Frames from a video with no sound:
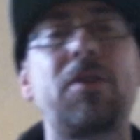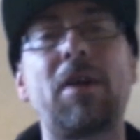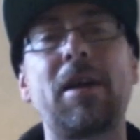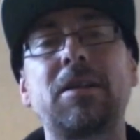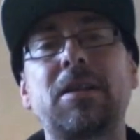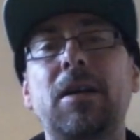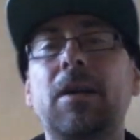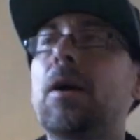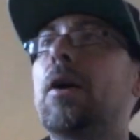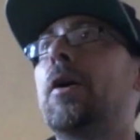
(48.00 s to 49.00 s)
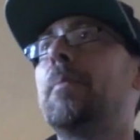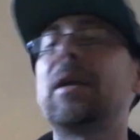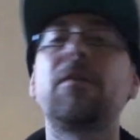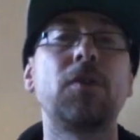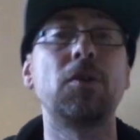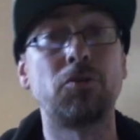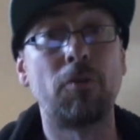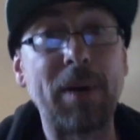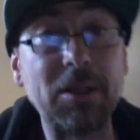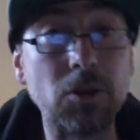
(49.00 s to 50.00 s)
record, any views or
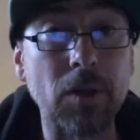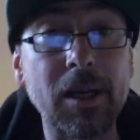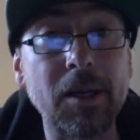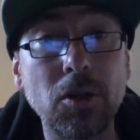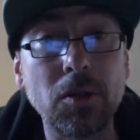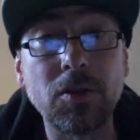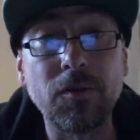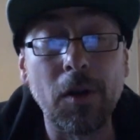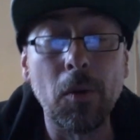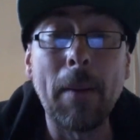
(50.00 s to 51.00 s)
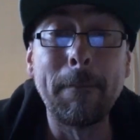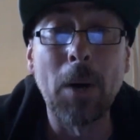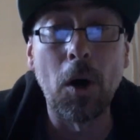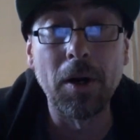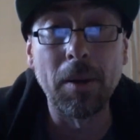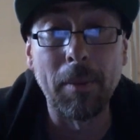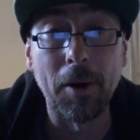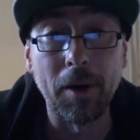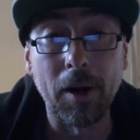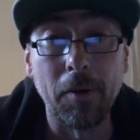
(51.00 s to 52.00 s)
opinions you hear, Jen's review are mine and
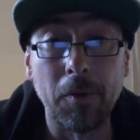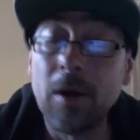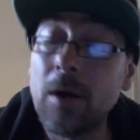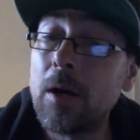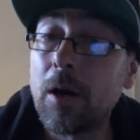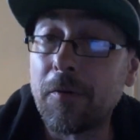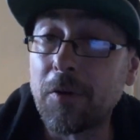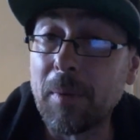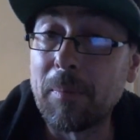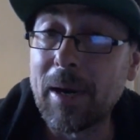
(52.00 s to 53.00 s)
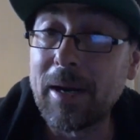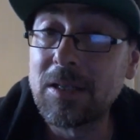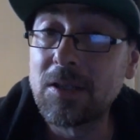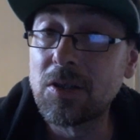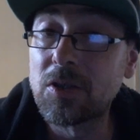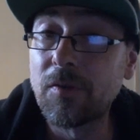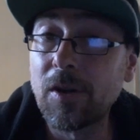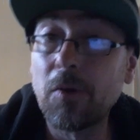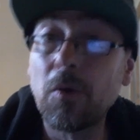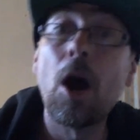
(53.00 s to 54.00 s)
mine alone. I've not been paid to do this
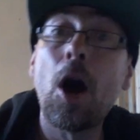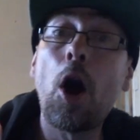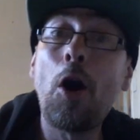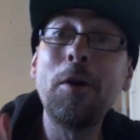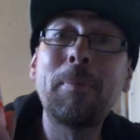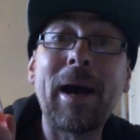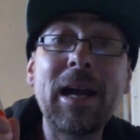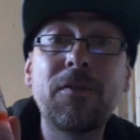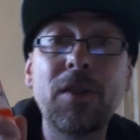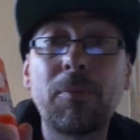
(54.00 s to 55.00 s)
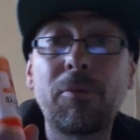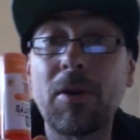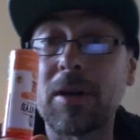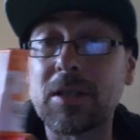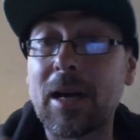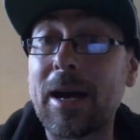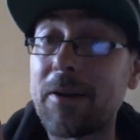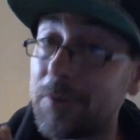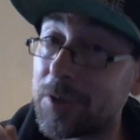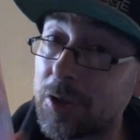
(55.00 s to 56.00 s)
review. I paid for the product at
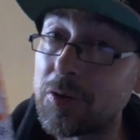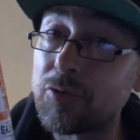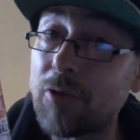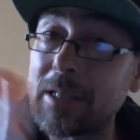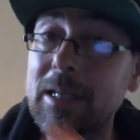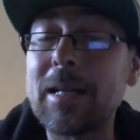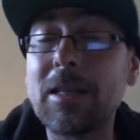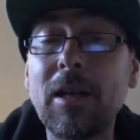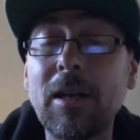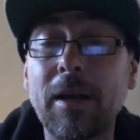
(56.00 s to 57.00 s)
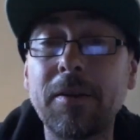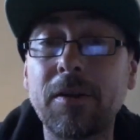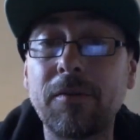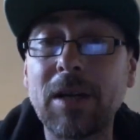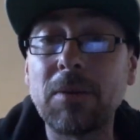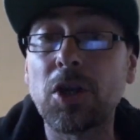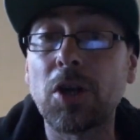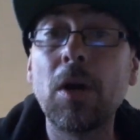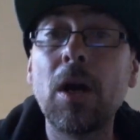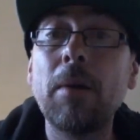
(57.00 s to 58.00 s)
a reduced rate at the London Vape
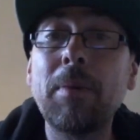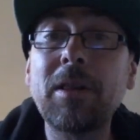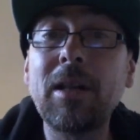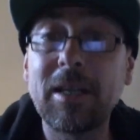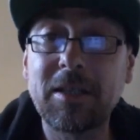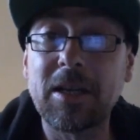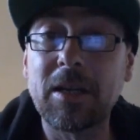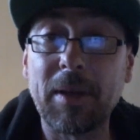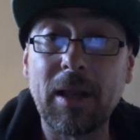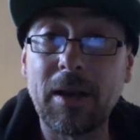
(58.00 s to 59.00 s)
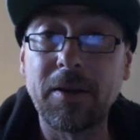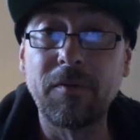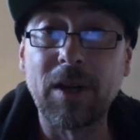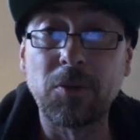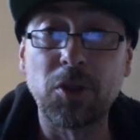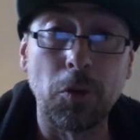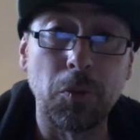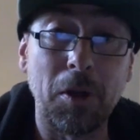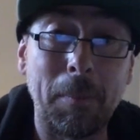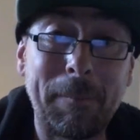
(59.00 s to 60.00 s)
Show, but the least said about the London Vape Show,
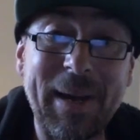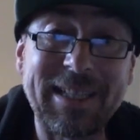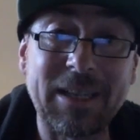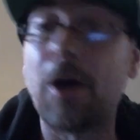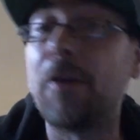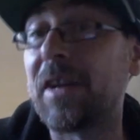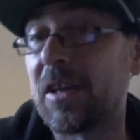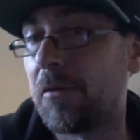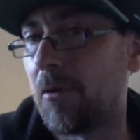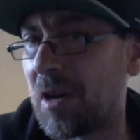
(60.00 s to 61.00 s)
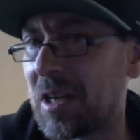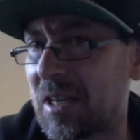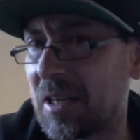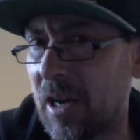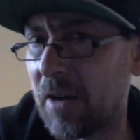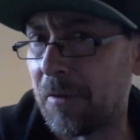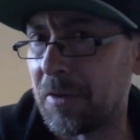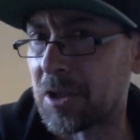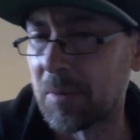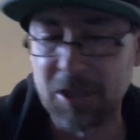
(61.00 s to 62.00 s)
the better. I think I've already said enough on
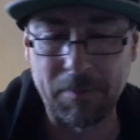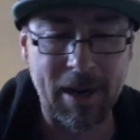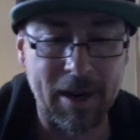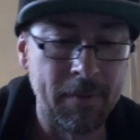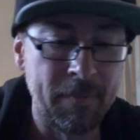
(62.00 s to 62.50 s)
the subject matter.